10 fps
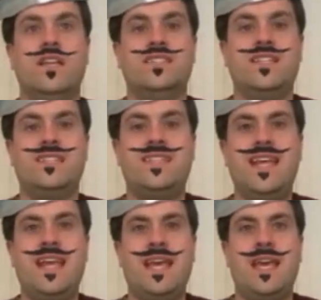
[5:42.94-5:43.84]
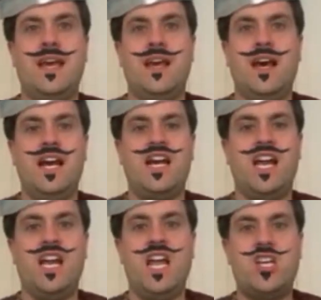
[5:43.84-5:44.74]
Is it C, a
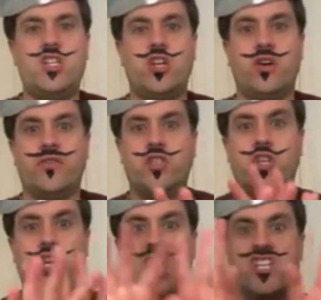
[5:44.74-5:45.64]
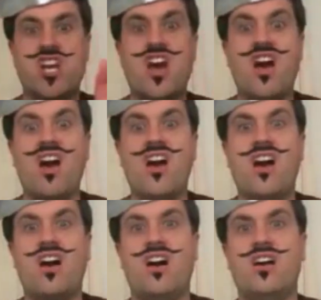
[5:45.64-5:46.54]
collection of treasure?
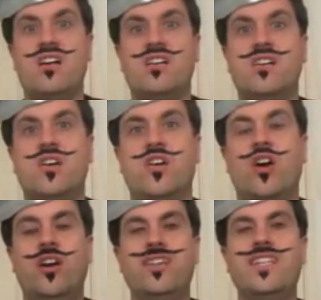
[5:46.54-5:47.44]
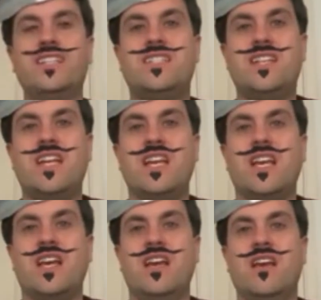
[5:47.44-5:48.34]
Or is it
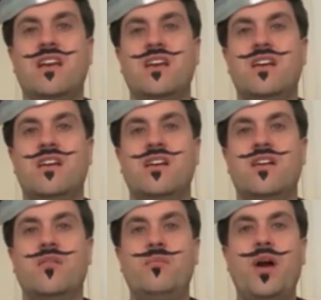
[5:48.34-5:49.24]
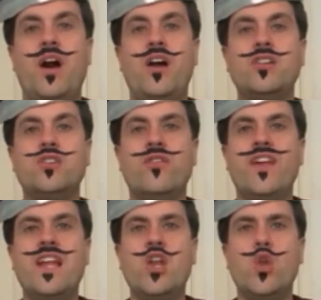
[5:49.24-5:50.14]
D, part of
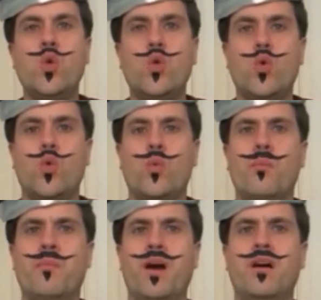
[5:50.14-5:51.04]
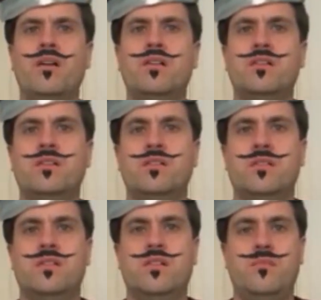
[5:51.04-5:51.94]
a loom?
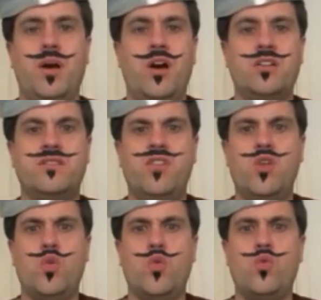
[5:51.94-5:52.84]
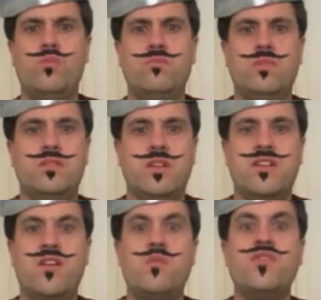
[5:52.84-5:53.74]
Part of a loom?
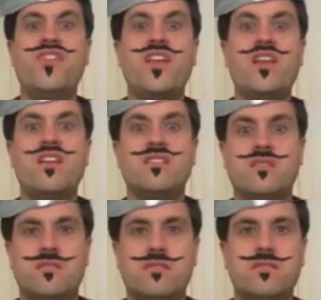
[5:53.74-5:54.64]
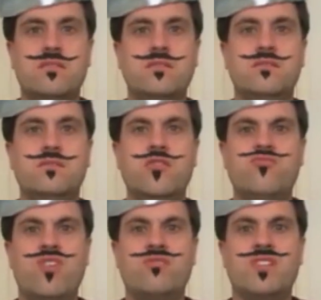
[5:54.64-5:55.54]
Don't know what that is. Who
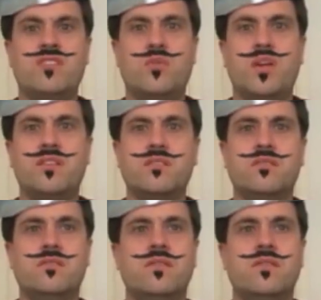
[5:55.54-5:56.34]
wrote this quiz?